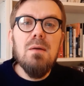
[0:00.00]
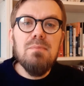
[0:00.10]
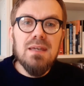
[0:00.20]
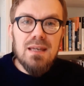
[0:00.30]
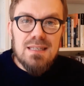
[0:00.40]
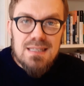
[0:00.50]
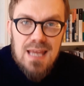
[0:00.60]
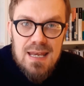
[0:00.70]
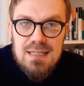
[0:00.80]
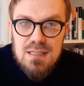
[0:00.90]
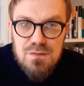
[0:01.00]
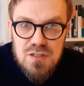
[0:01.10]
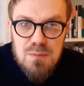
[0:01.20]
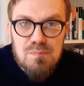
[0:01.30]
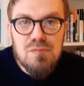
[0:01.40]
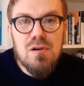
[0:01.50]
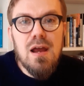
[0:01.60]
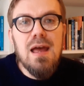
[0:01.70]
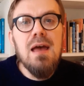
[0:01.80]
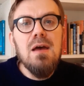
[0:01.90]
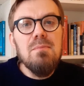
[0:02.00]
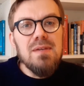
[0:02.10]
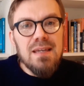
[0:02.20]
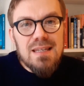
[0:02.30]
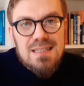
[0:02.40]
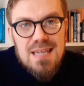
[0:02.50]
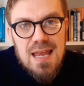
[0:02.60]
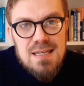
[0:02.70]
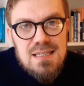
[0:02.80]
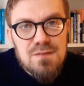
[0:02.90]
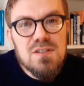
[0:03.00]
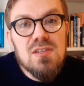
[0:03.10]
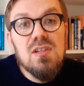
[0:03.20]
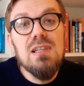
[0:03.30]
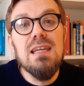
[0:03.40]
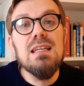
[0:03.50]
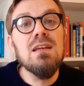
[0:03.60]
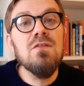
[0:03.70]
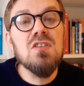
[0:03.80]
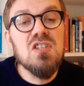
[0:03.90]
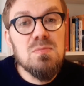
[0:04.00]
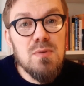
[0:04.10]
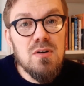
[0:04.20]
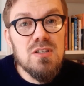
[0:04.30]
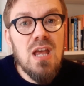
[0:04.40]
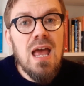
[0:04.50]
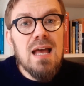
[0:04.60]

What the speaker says: being attentive to prayer, being attentive to the leading of the spirits.